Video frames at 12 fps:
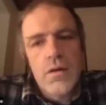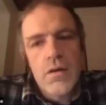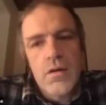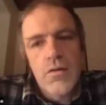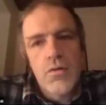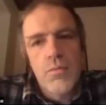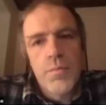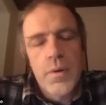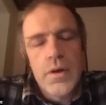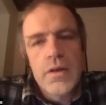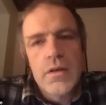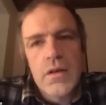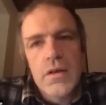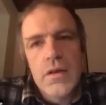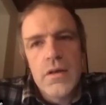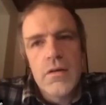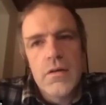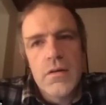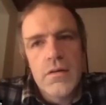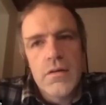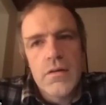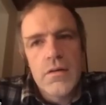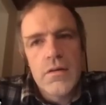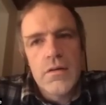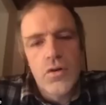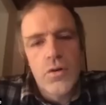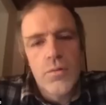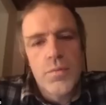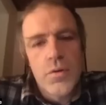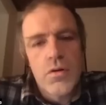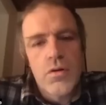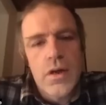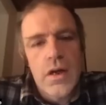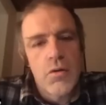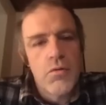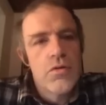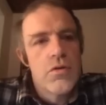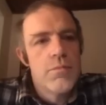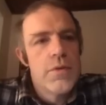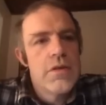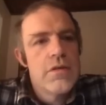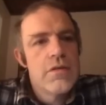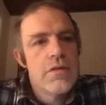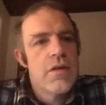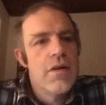completely disturb all agronomists